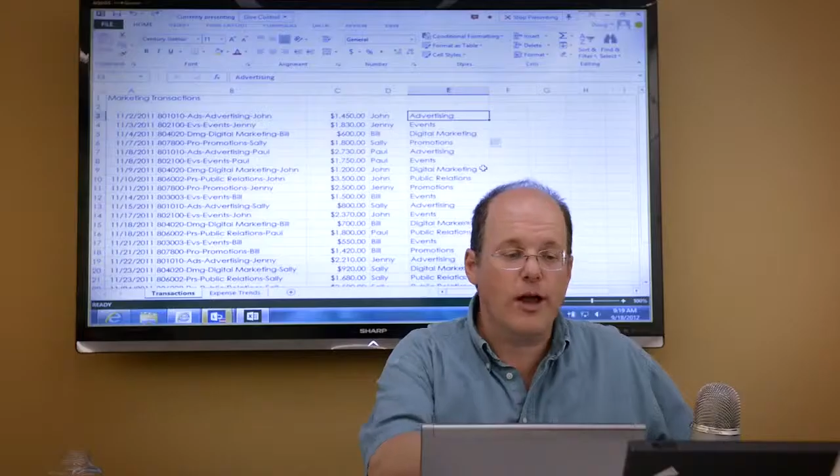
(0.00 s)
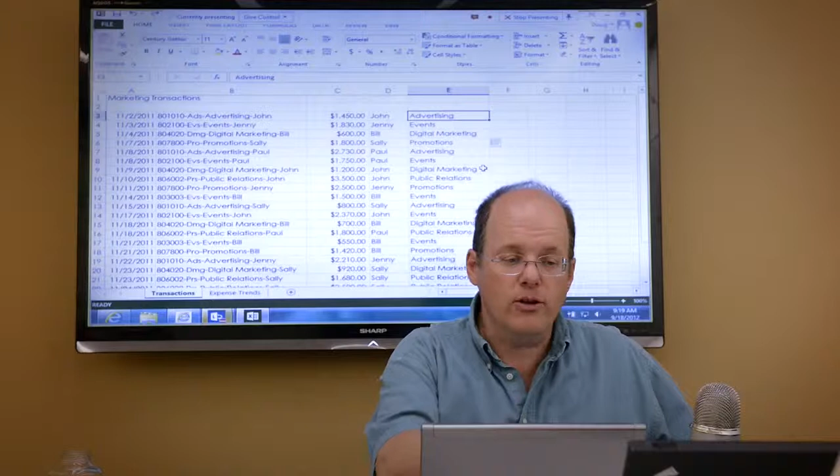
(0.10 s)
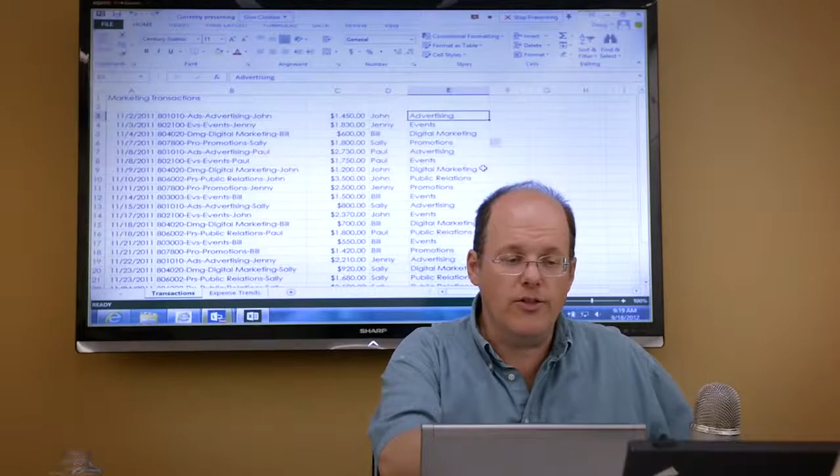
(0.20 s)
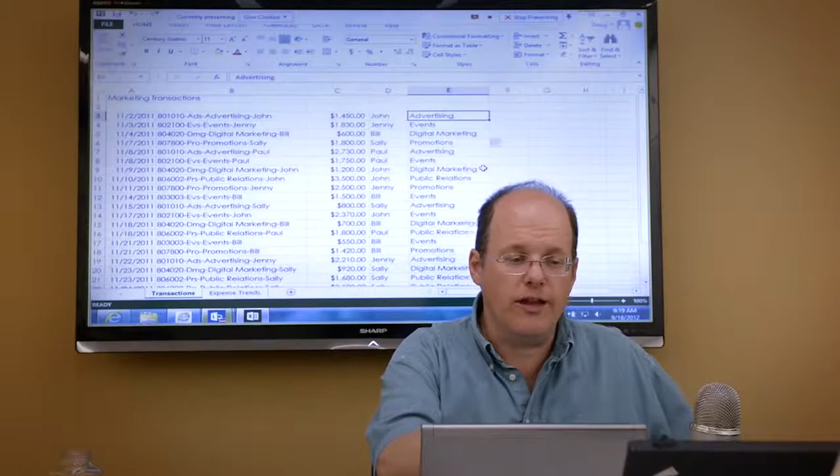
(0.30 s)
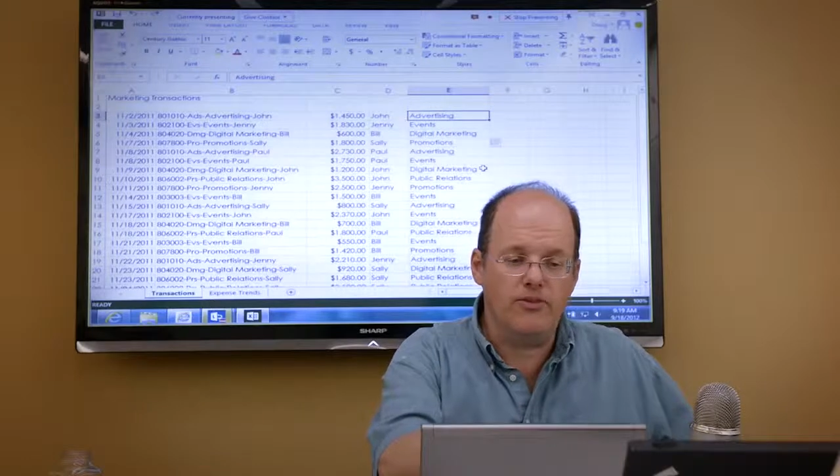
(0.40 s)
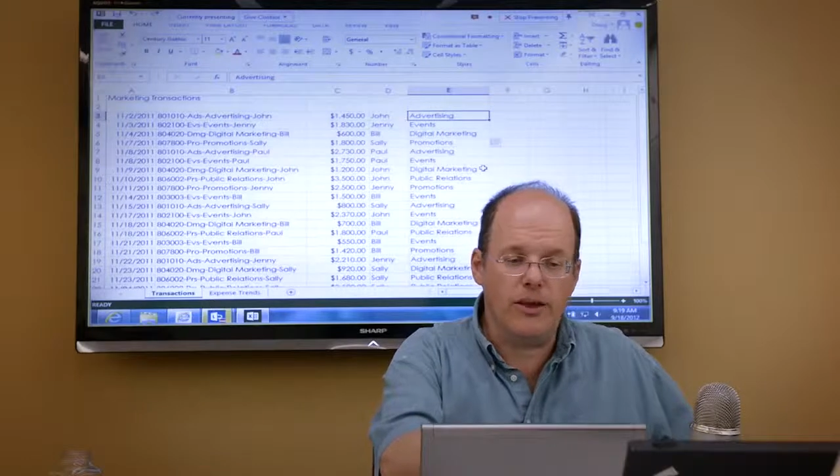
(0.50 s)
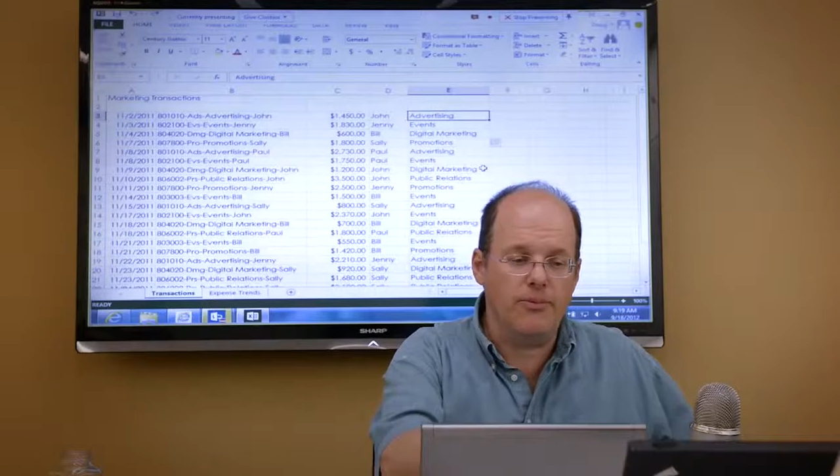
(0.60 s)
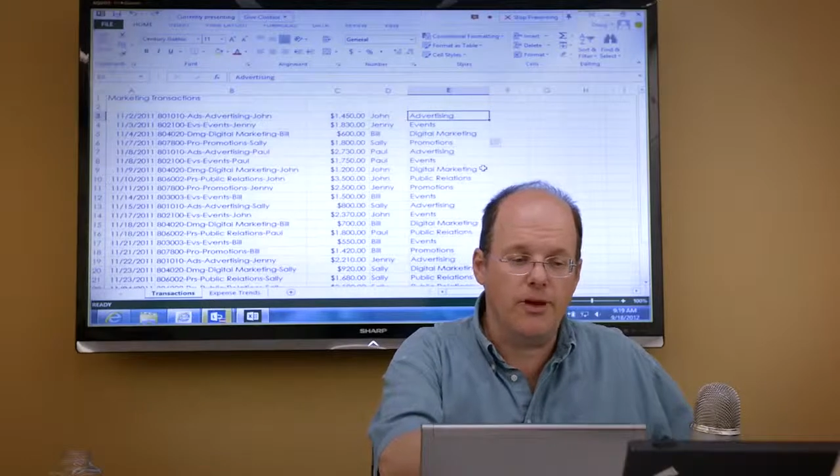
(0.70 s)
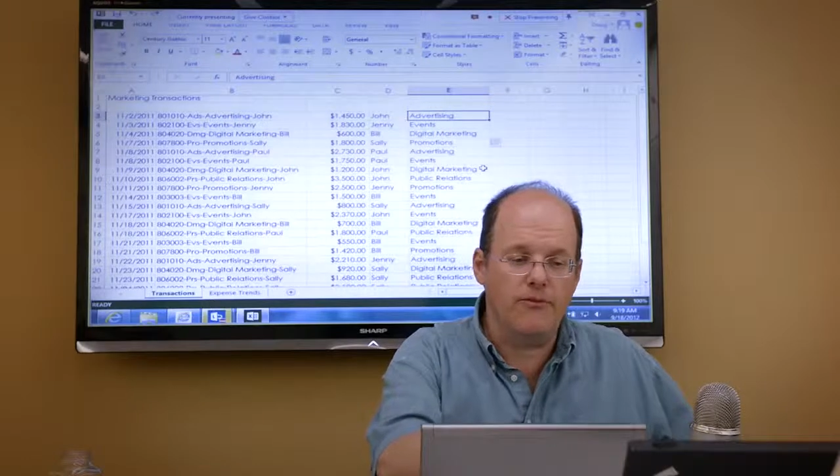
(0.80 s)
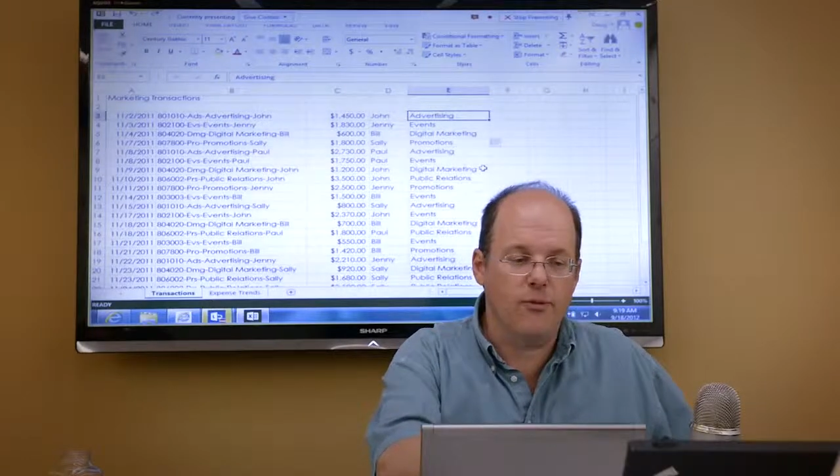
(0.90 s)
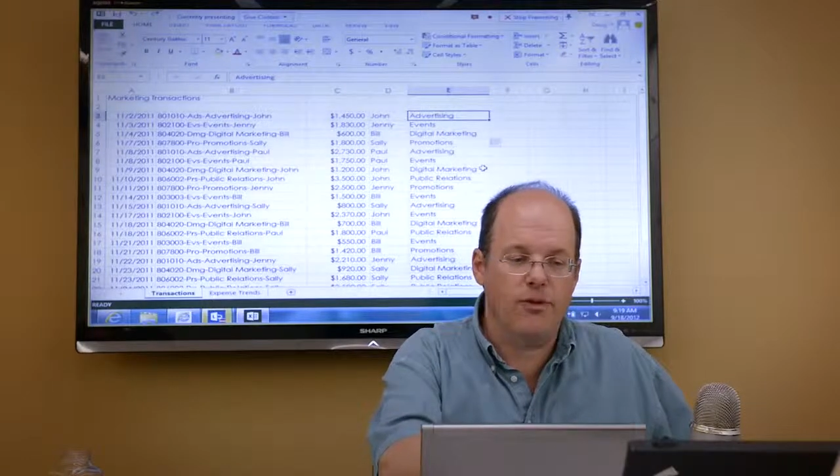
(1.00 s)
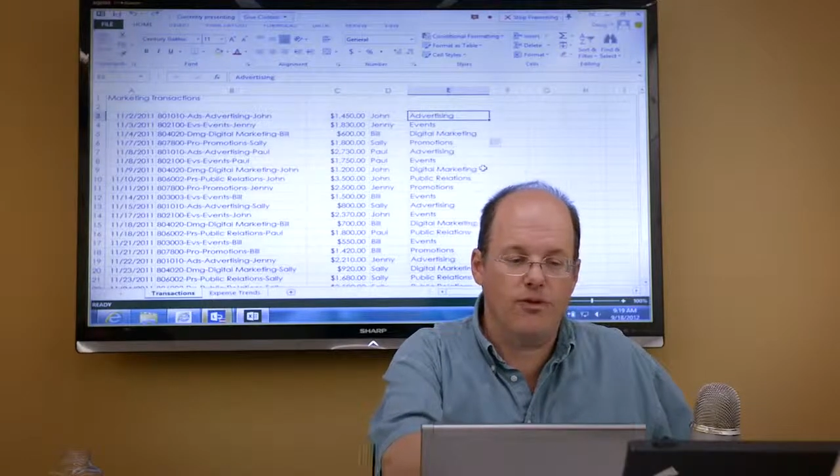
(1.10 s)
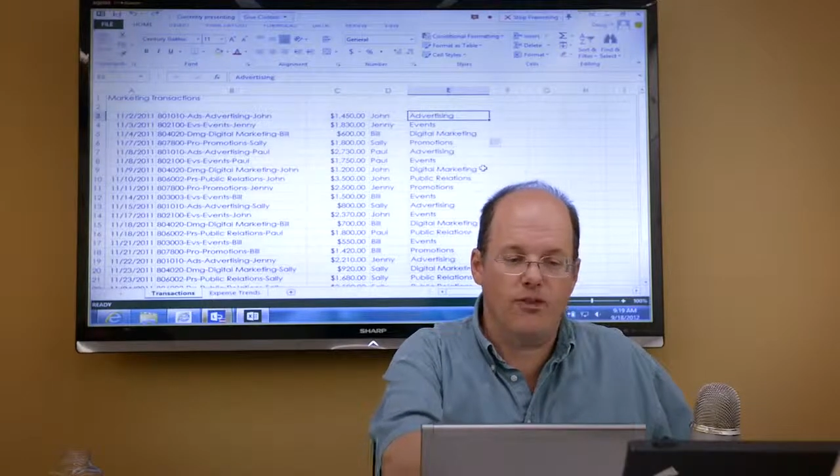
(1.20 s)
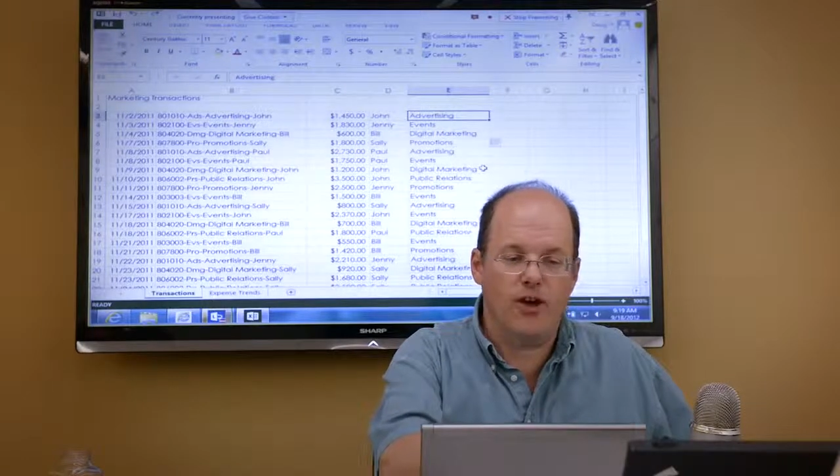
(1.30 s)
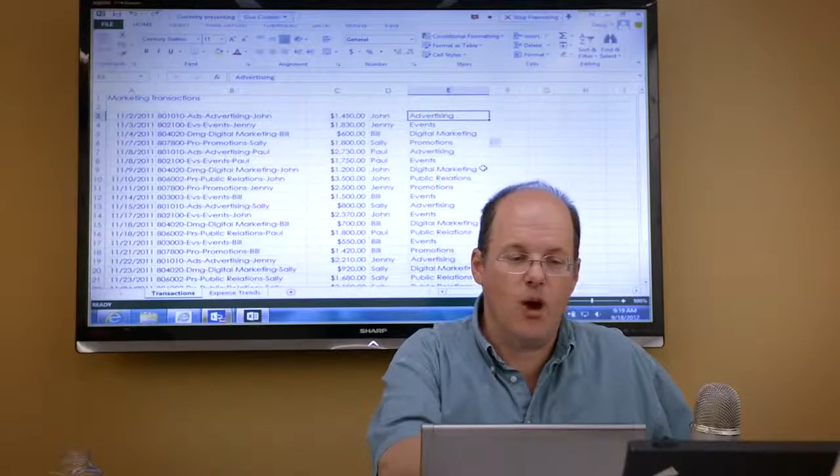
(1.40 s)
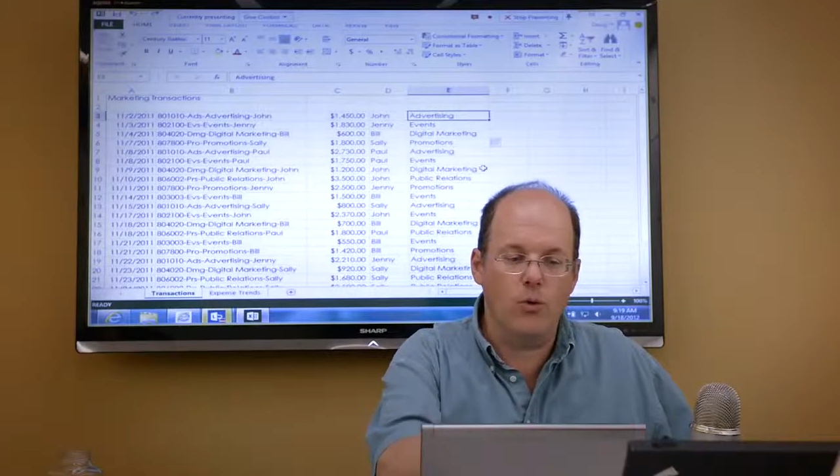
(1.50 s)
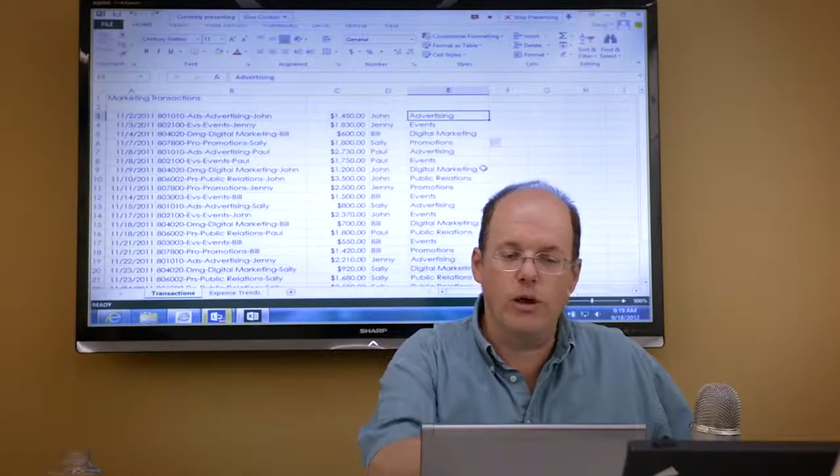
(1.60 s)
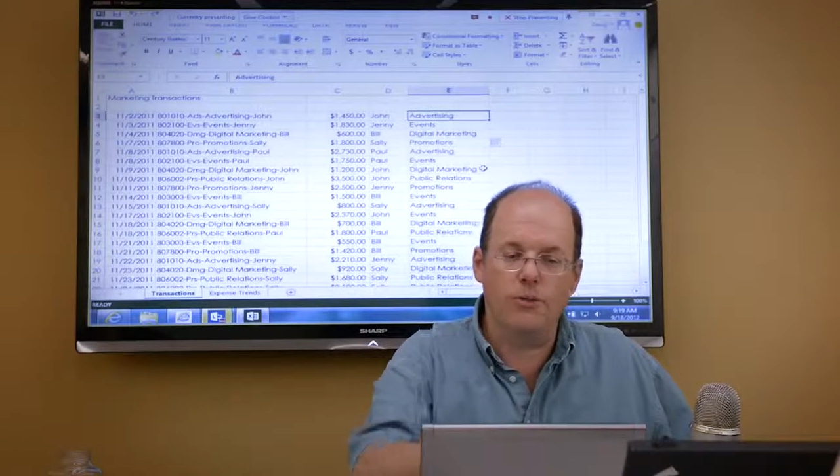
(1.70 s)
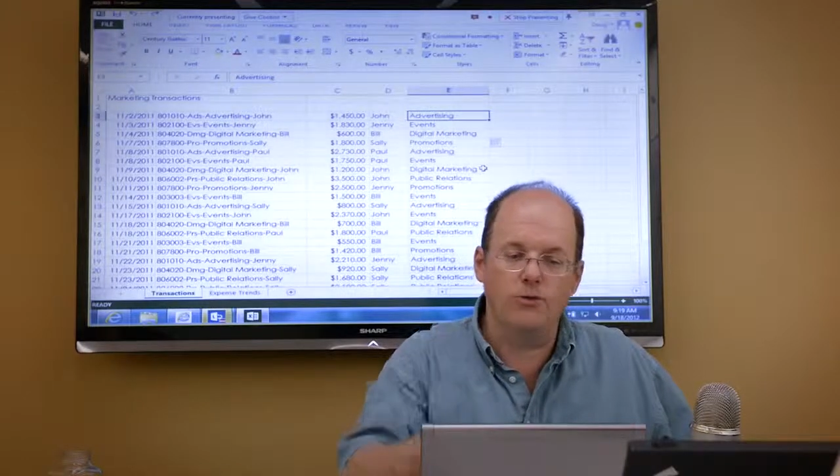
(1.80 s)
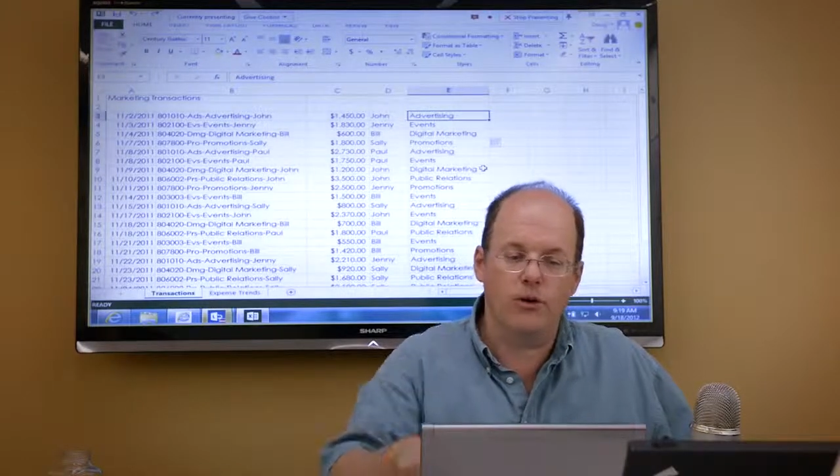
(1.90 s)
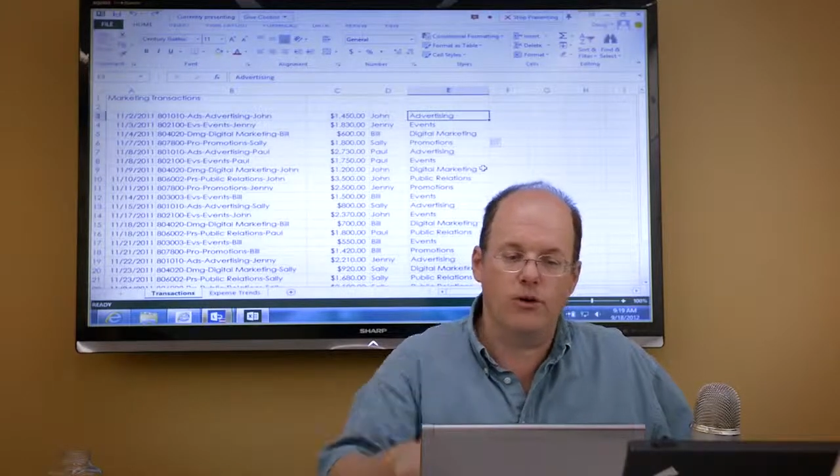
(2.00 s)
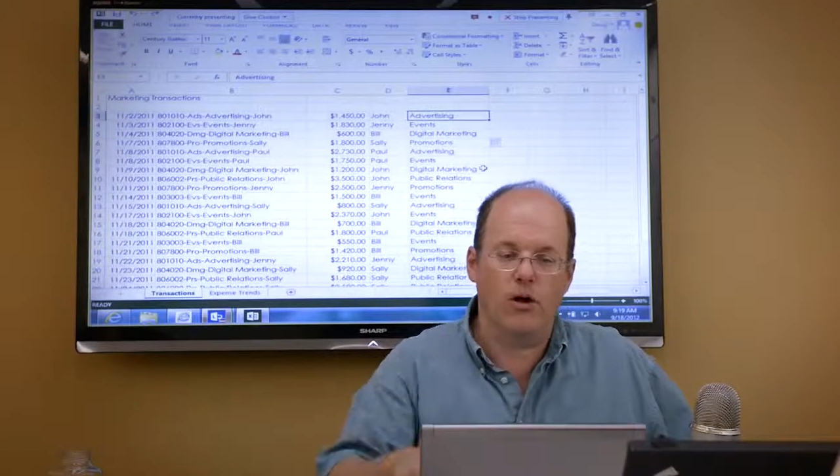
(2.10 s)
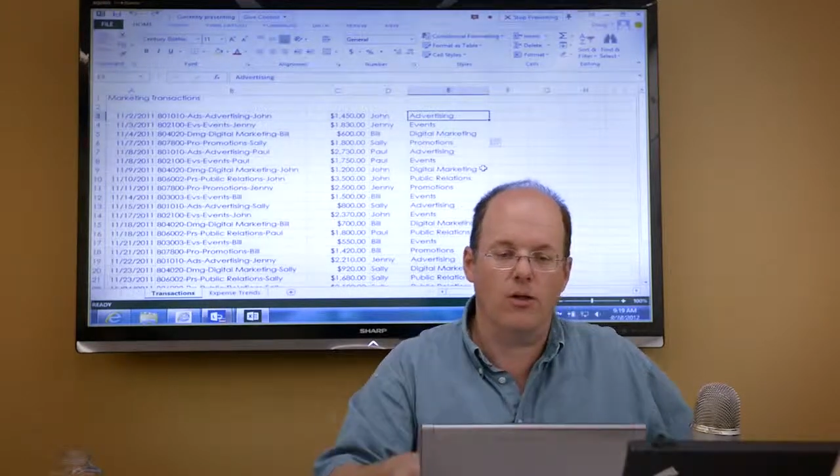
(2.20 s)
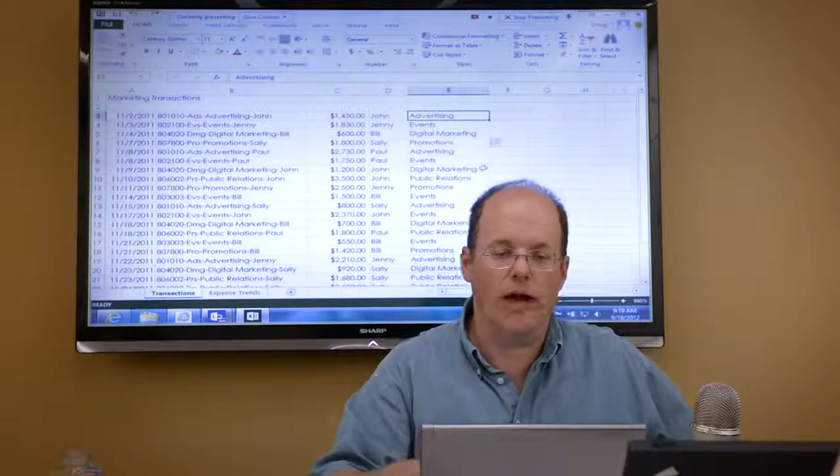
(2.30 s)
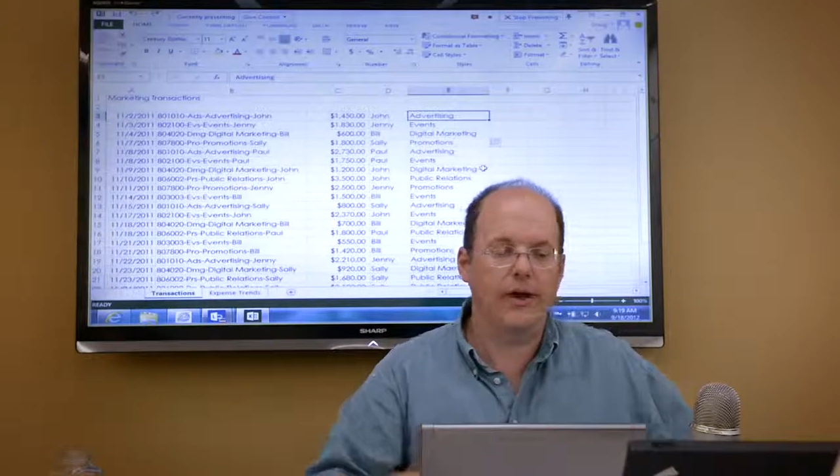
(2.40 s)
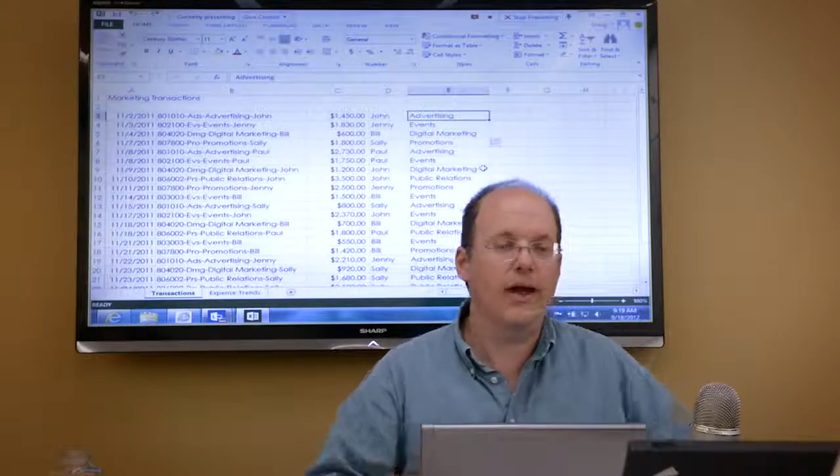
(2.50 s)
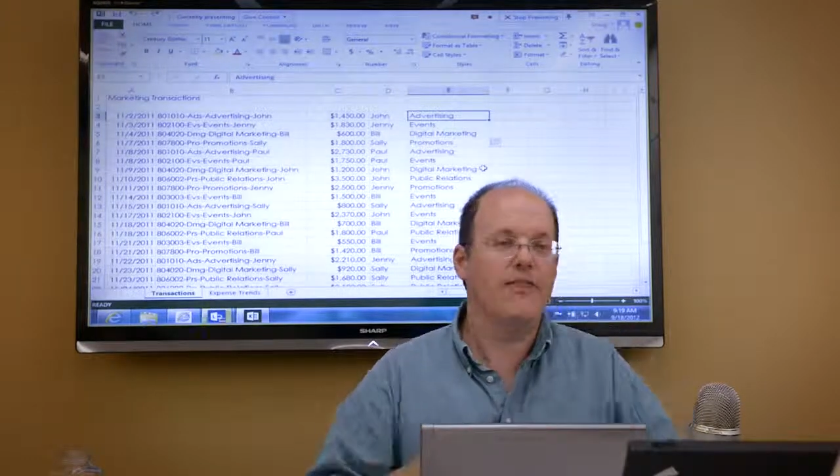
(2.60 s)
I can do that same thing for the code numbers there and all that.